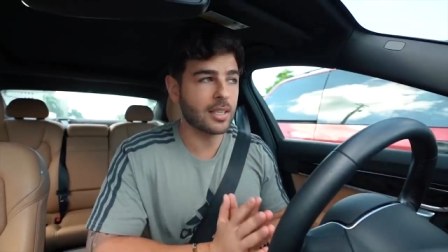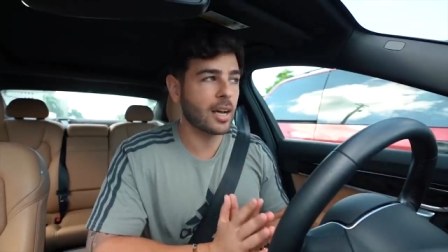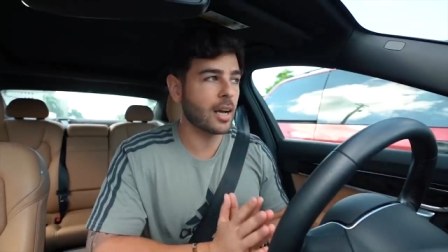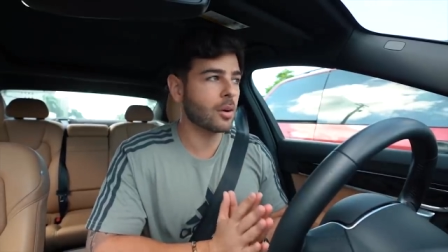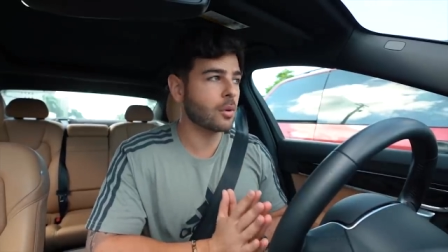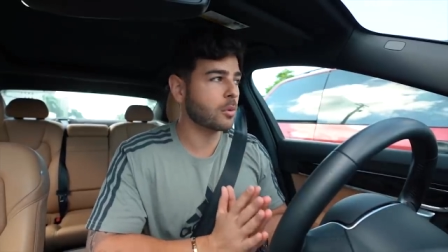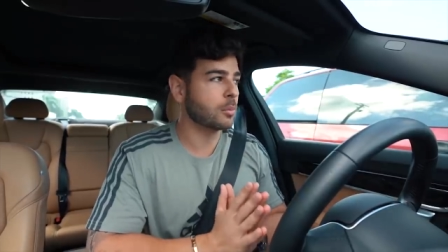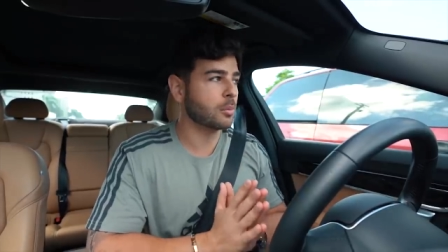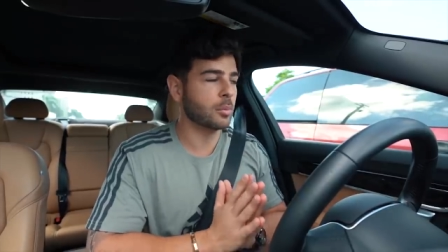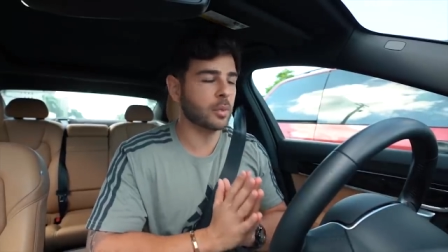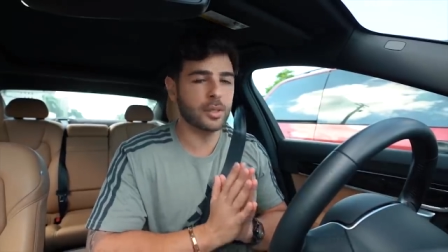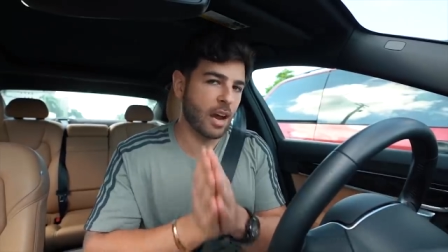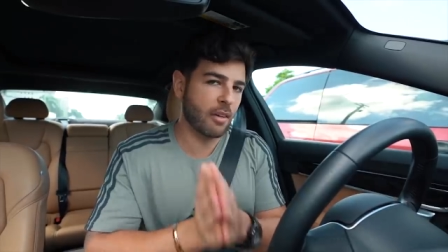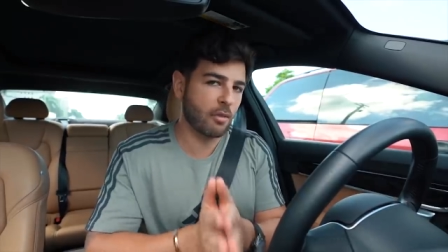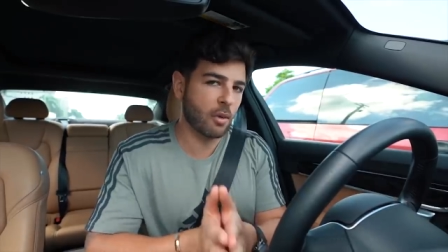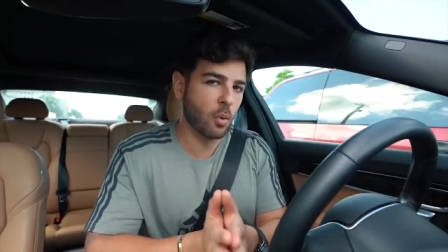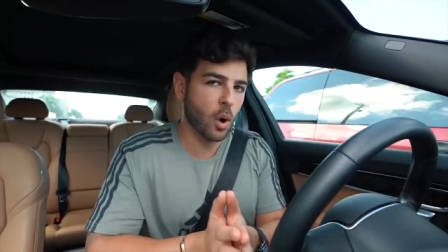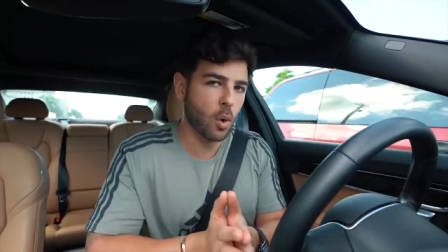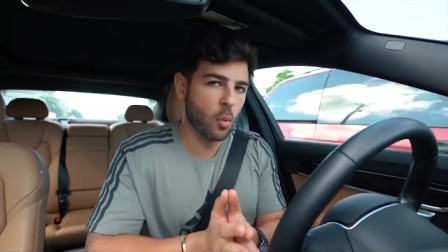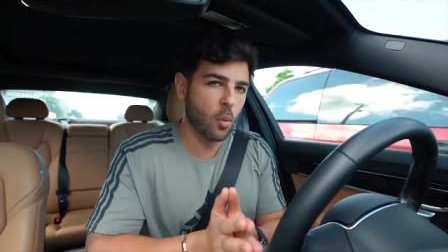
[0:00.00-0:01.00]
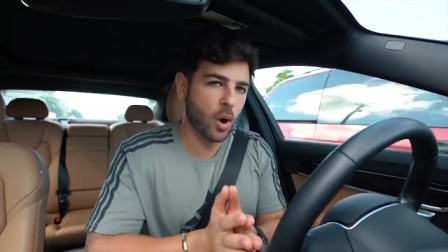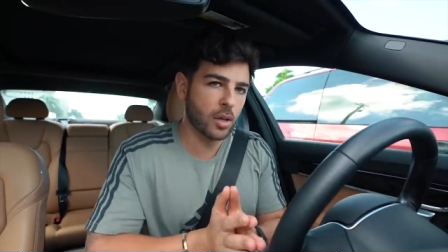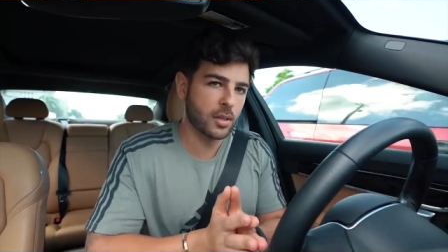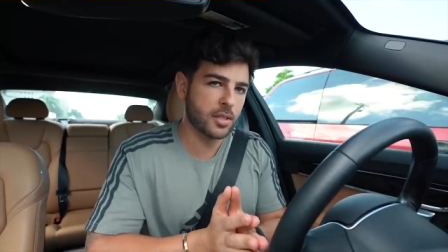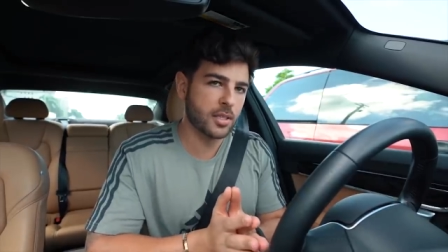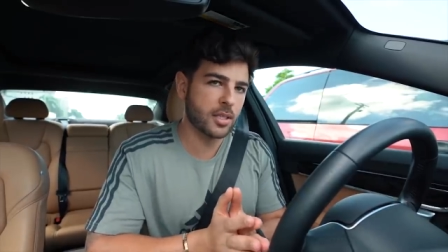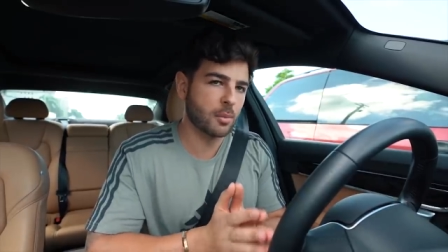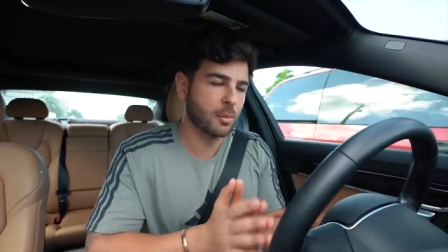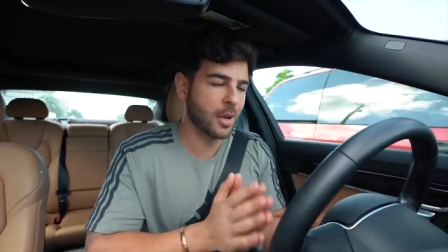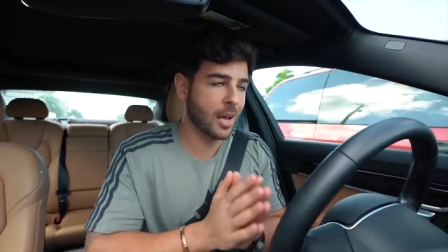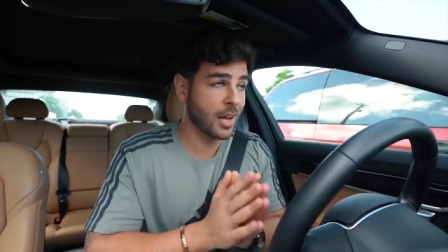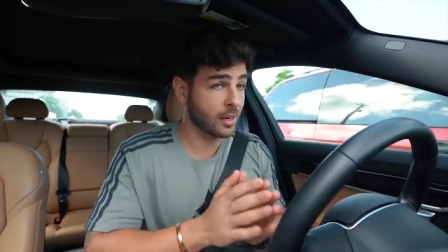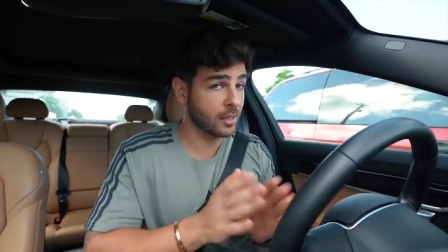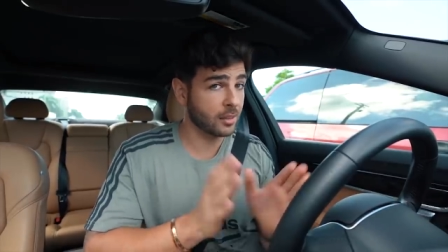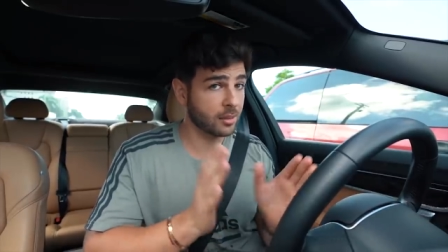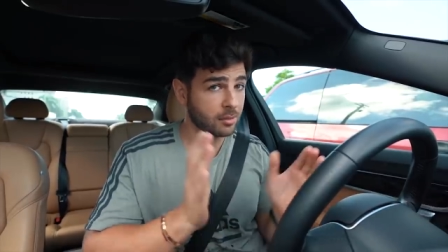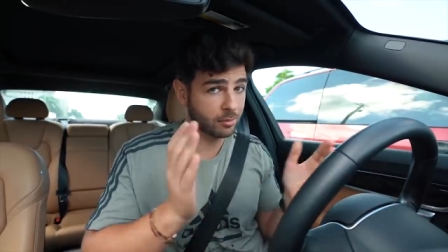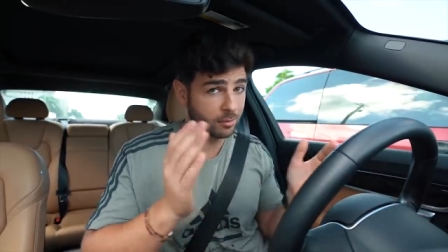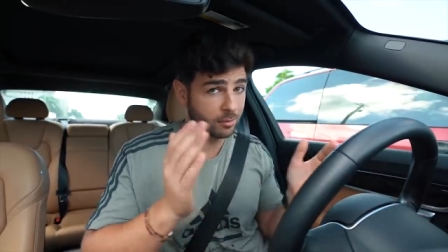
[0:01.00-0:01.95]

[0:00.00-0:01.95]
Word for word: now, but everyone wants them at a